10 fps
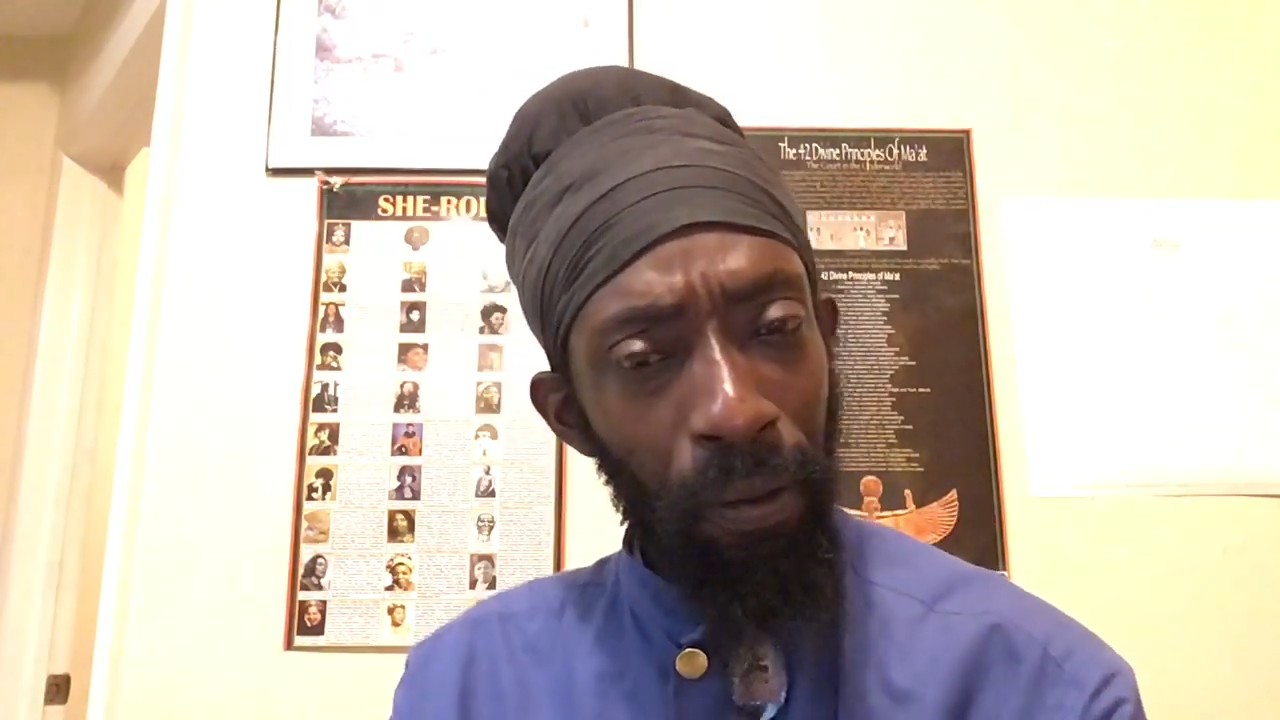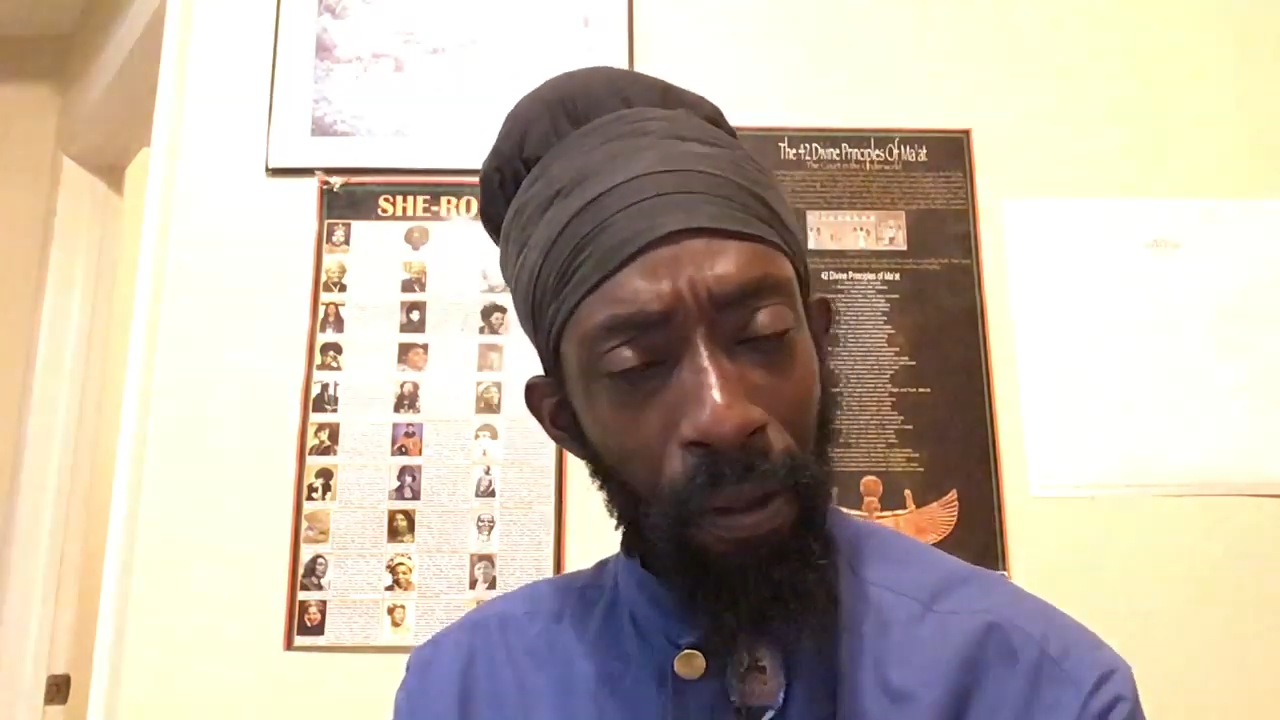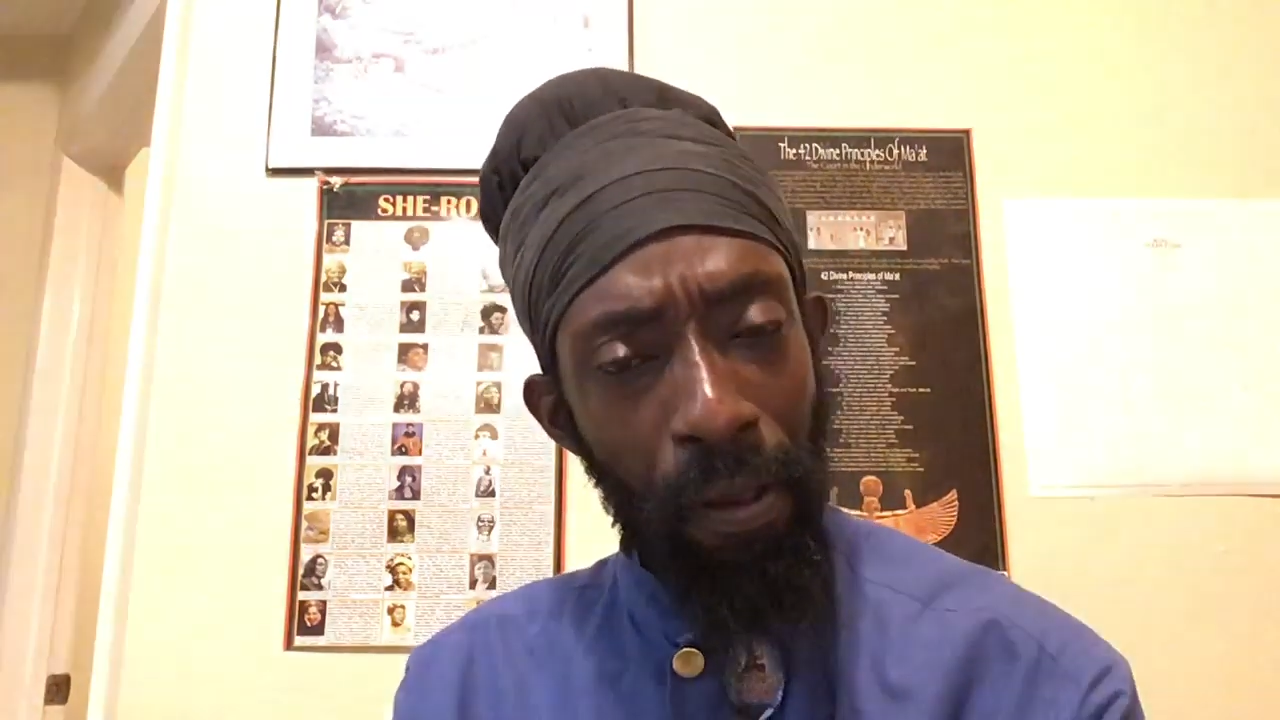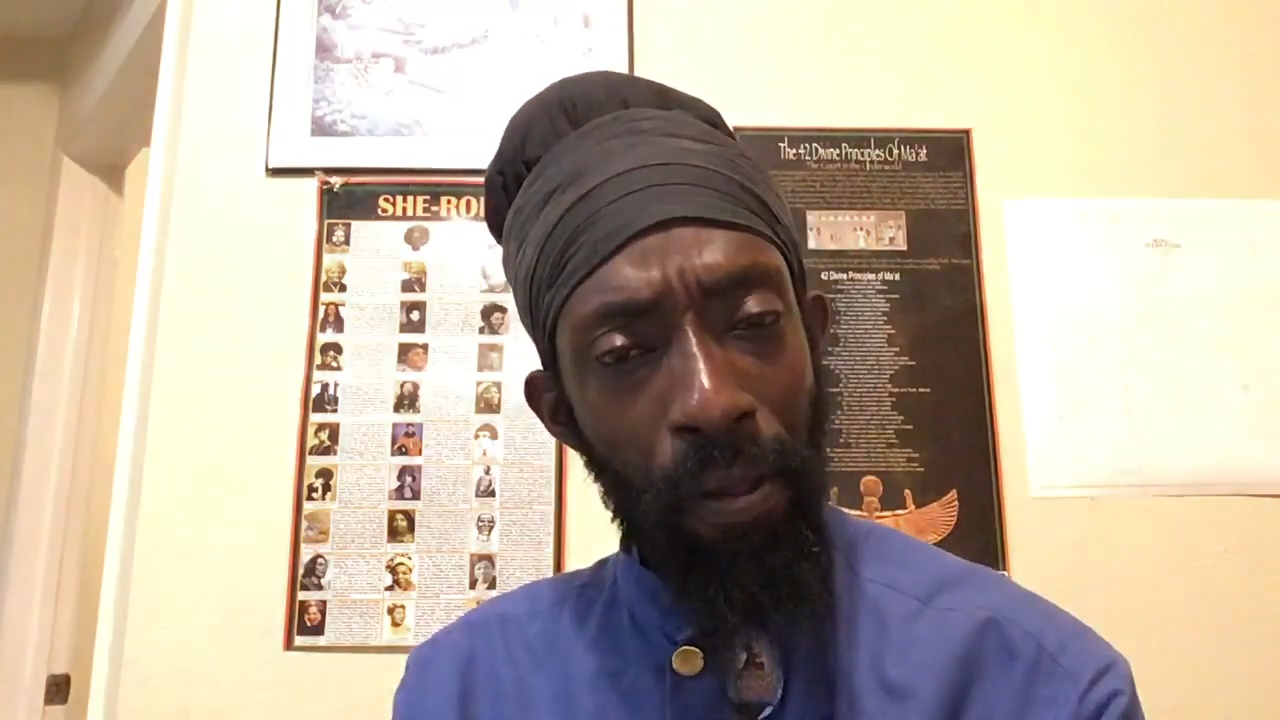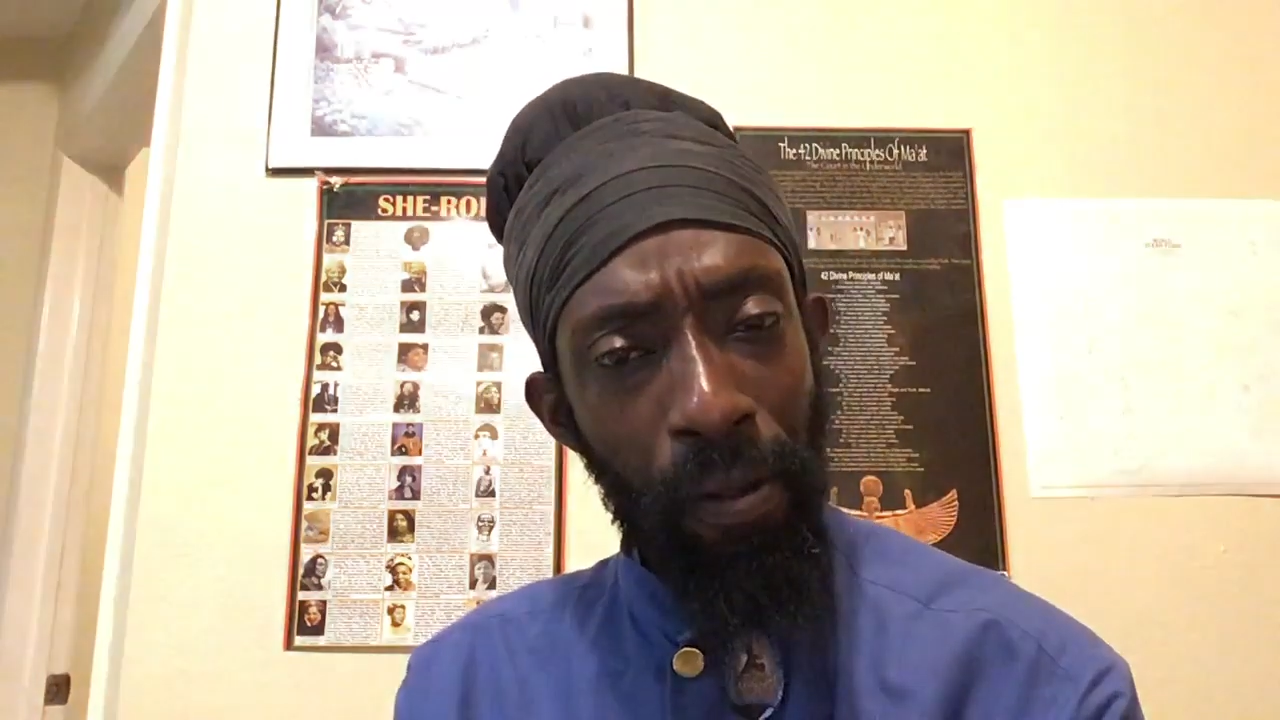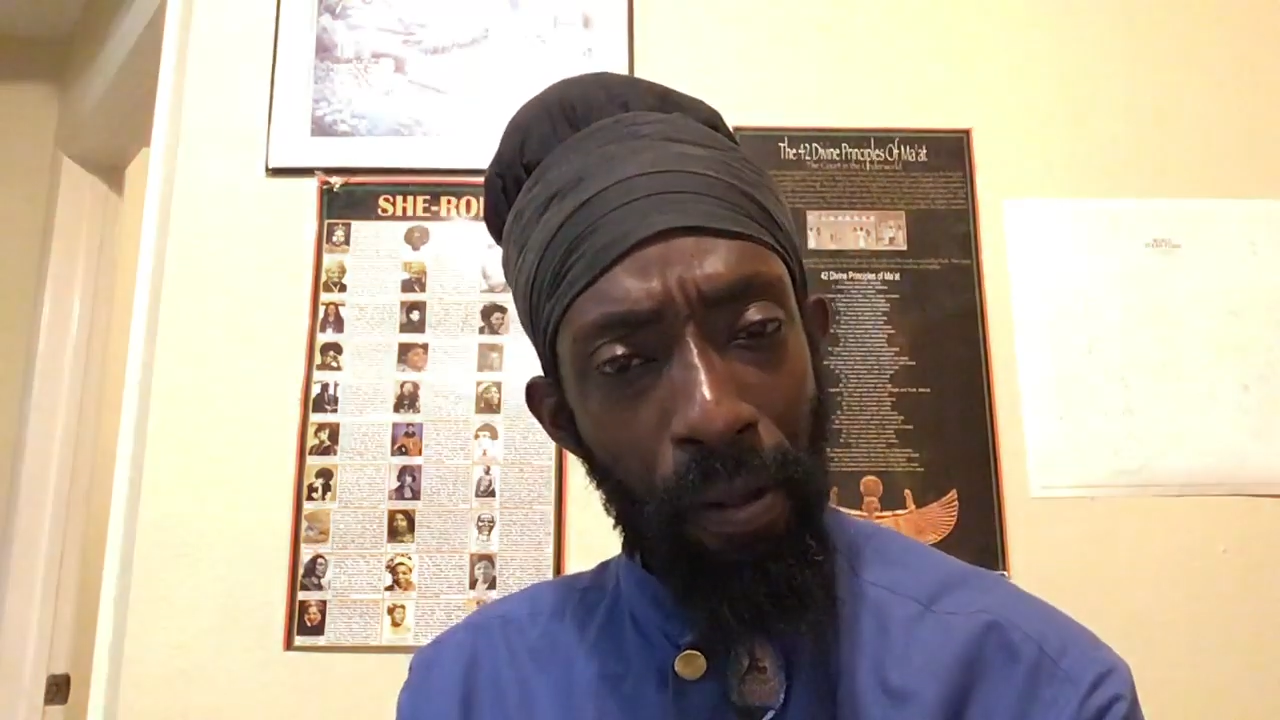Huh?